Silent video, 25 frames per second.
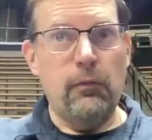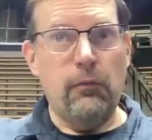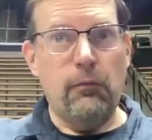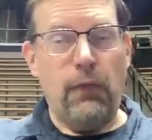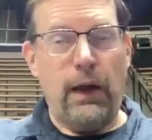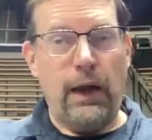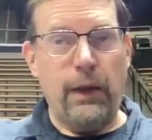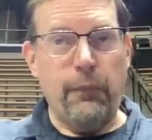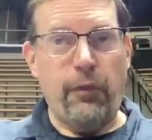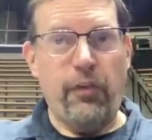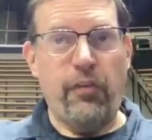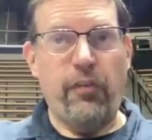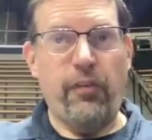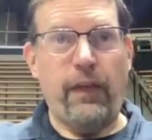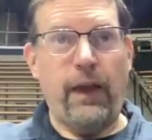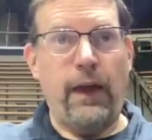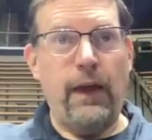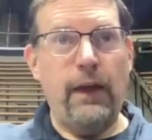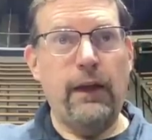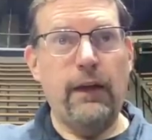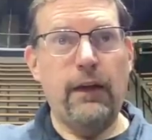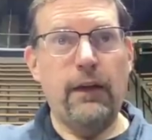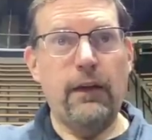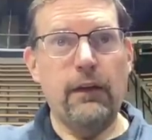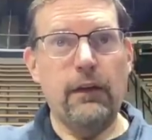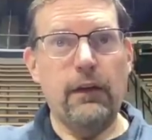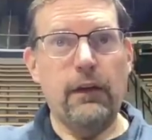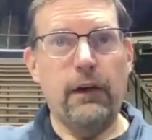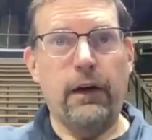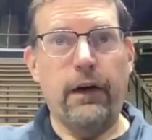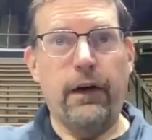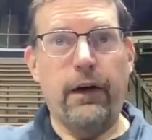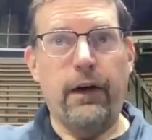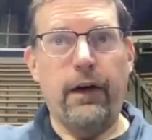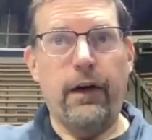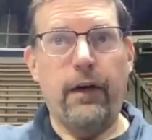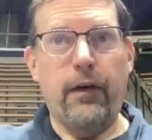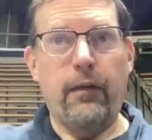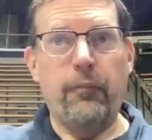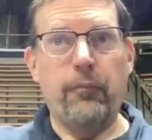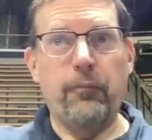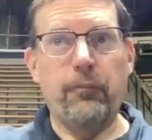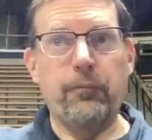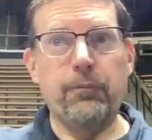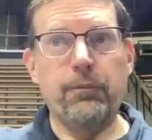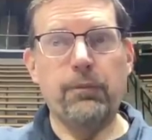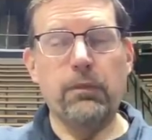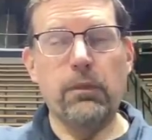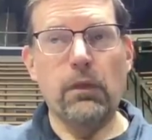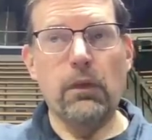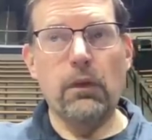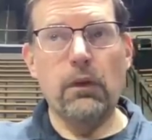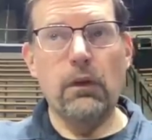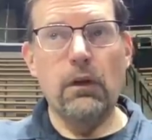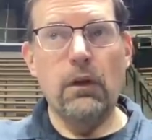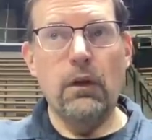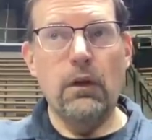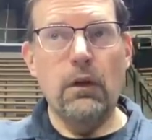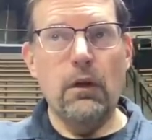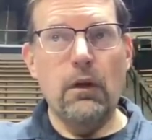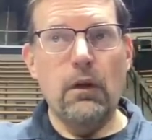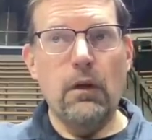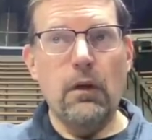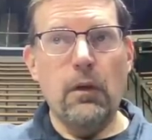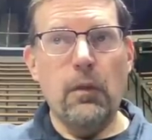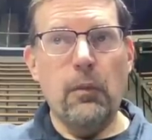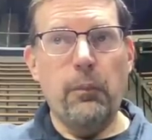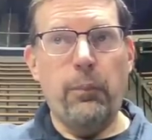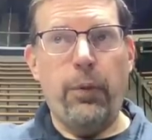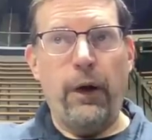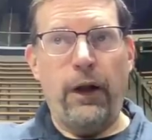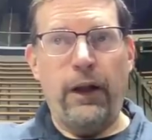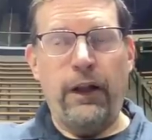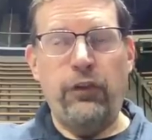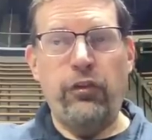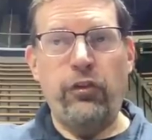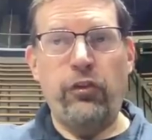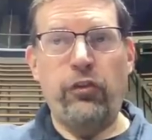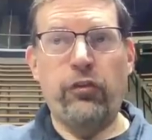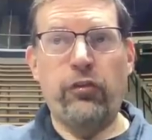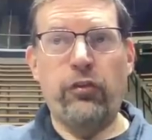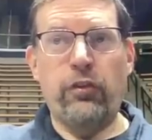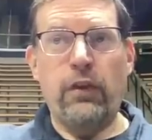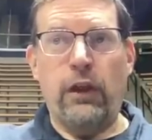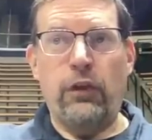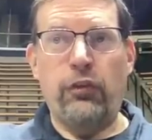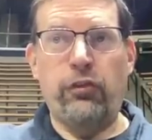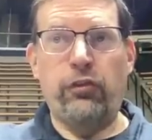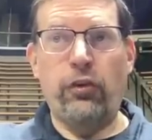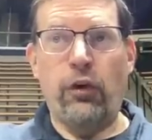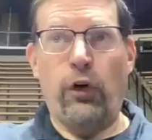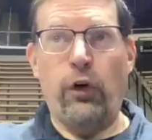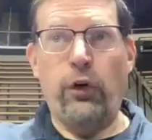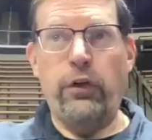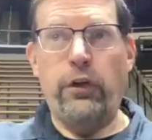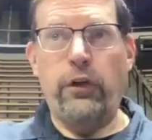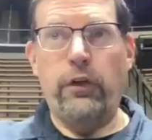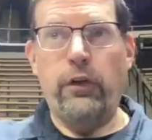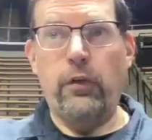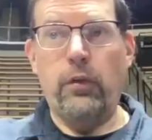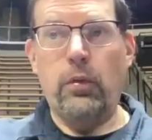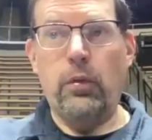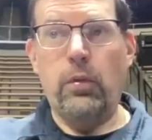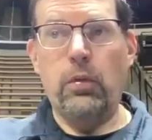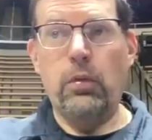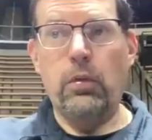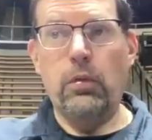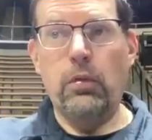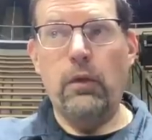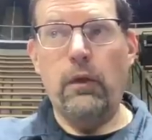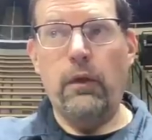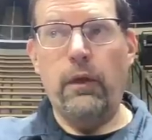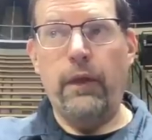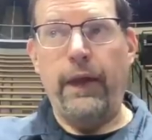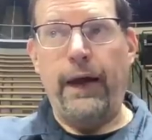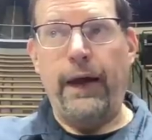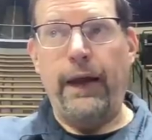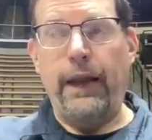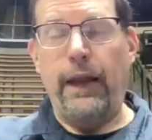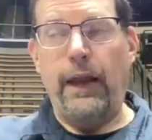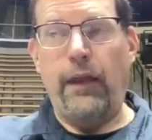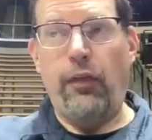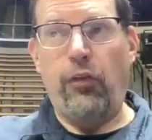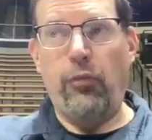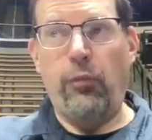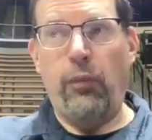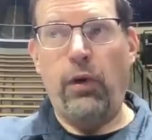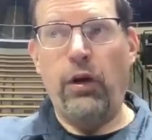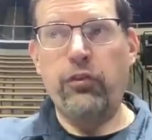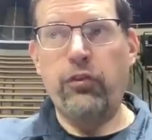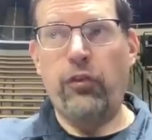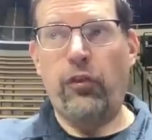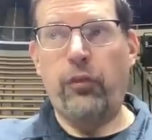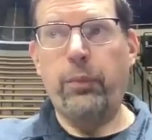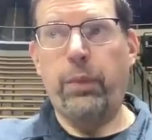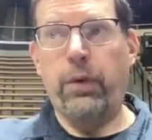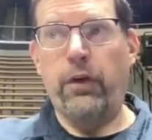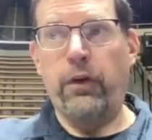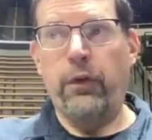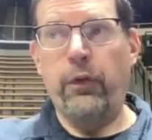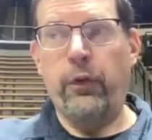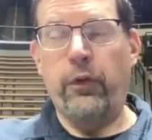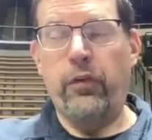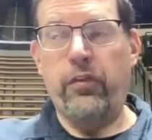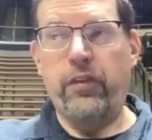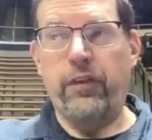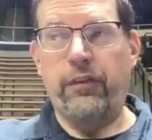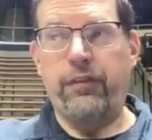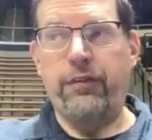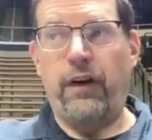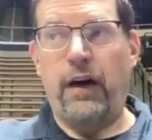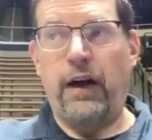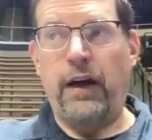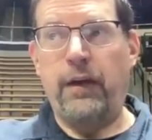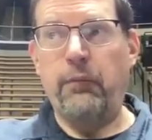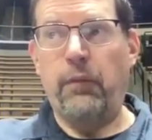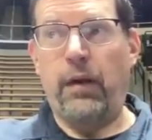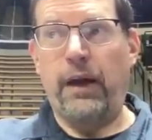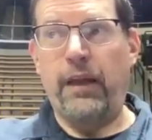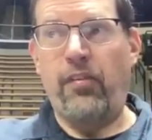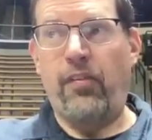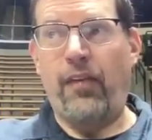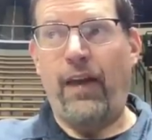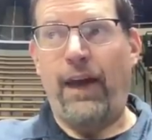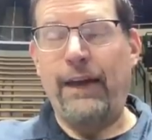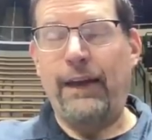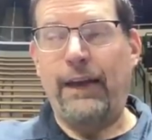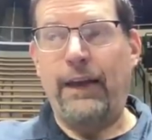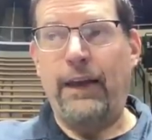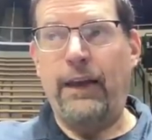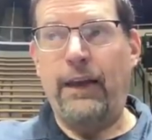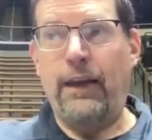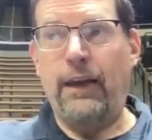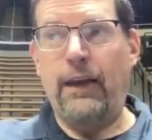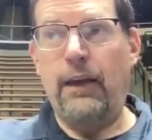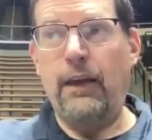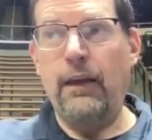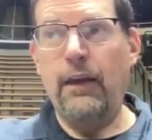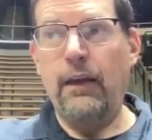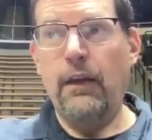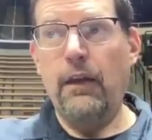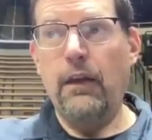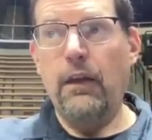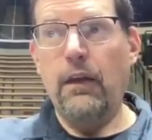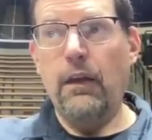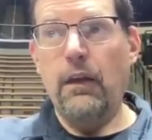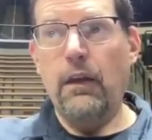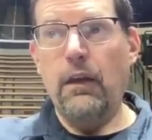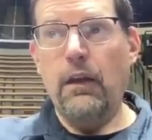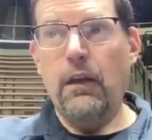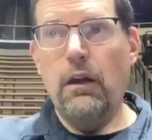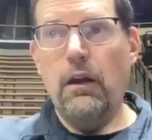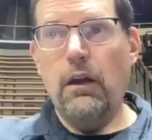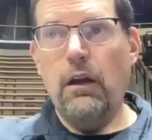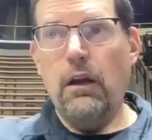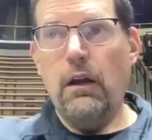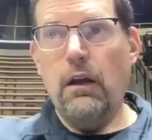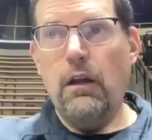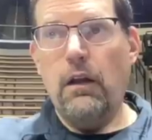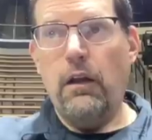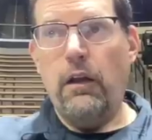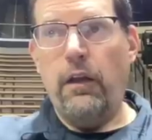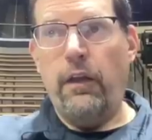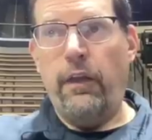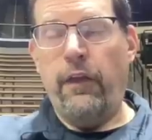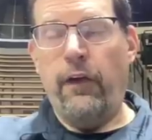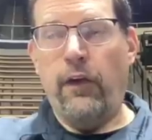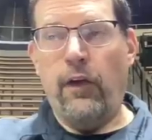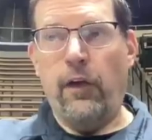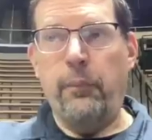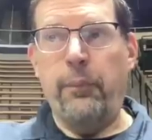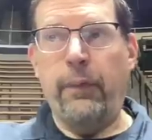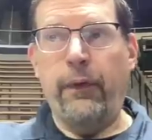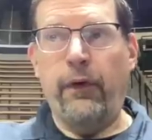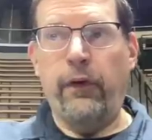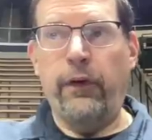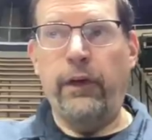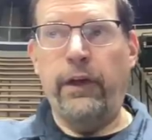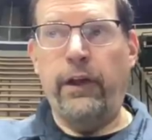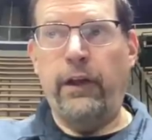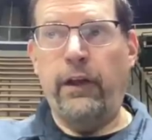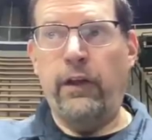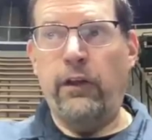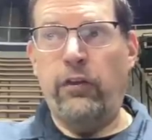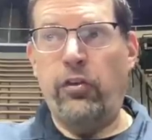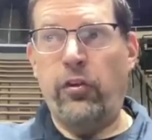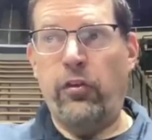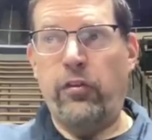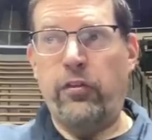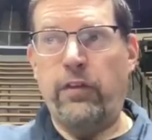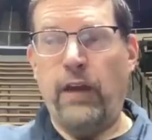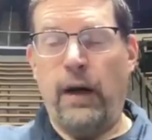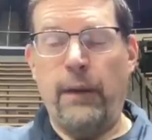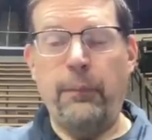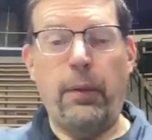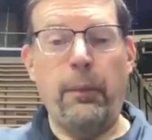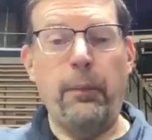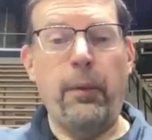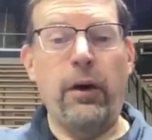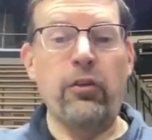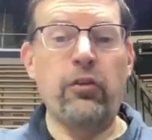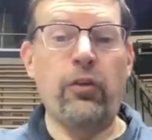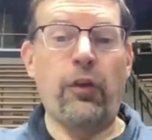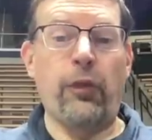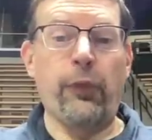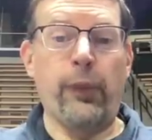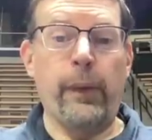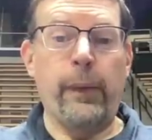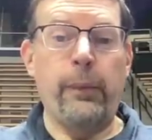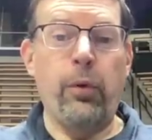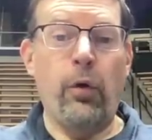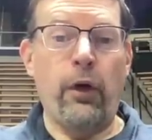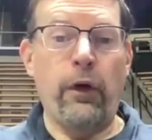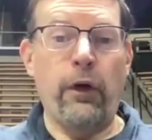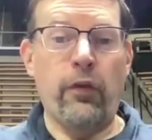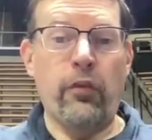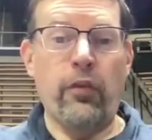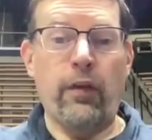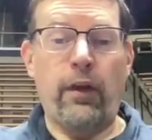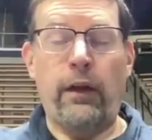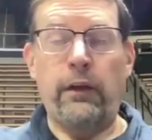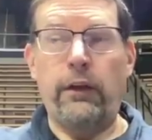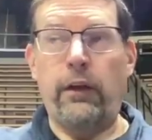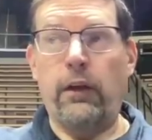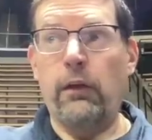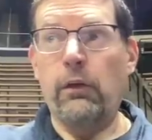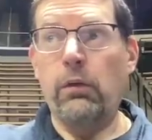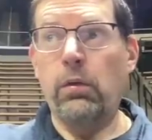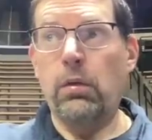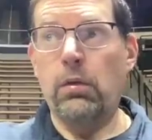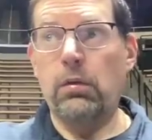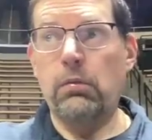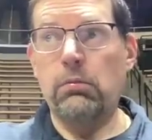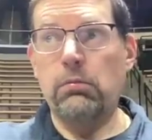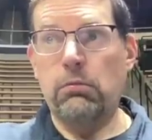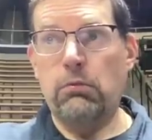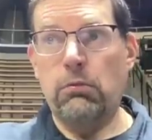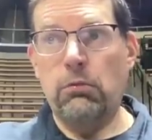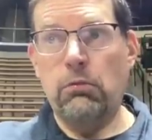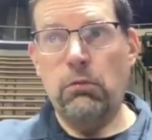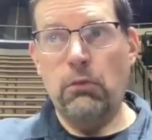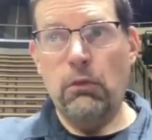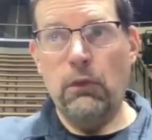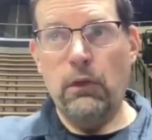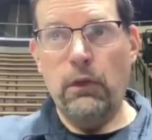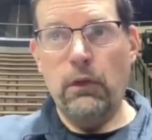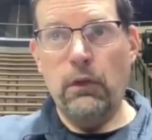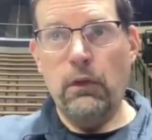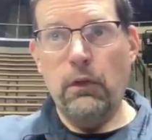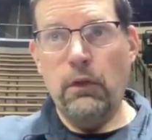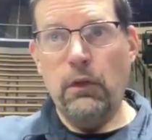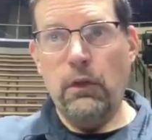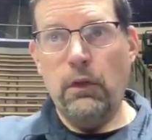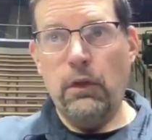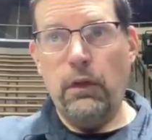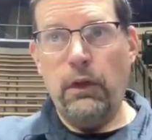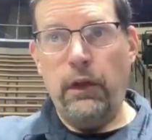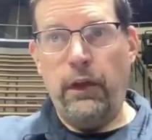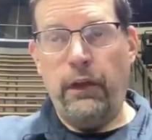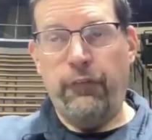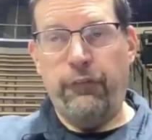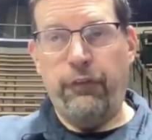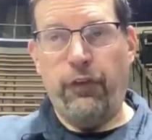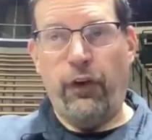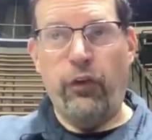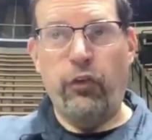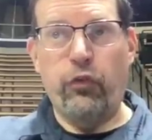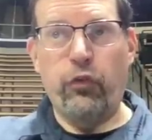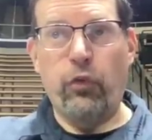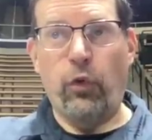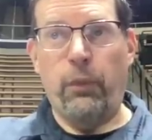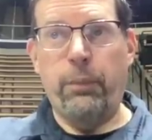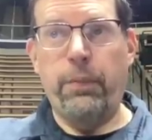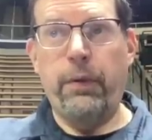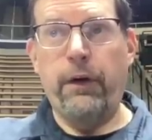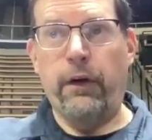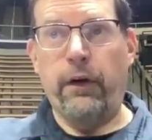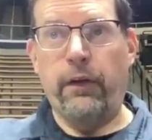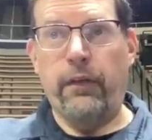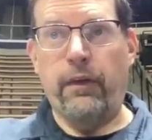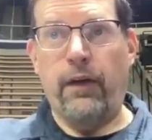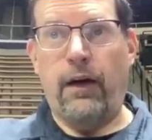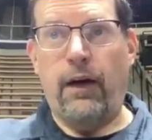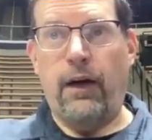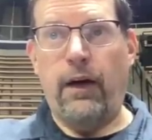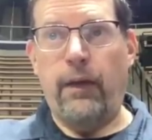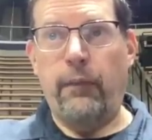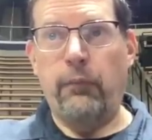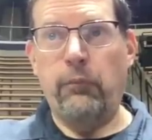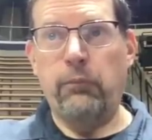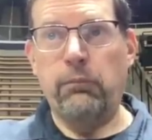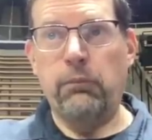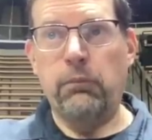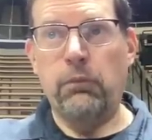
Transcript: My mistake. Um, but it just it showed you that as much as Purdue is defined by Zach Edey, their ability to just dump a bunch of three pointers on you in a very short period of time